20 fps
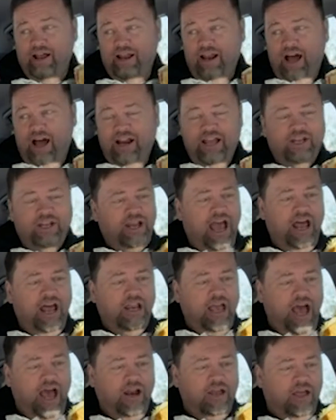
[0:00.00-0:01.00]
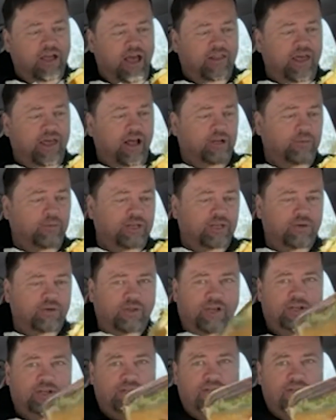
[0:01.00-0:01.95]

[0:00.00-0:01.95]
Uh, on, on, how do you? How do you? How the hell do we do this?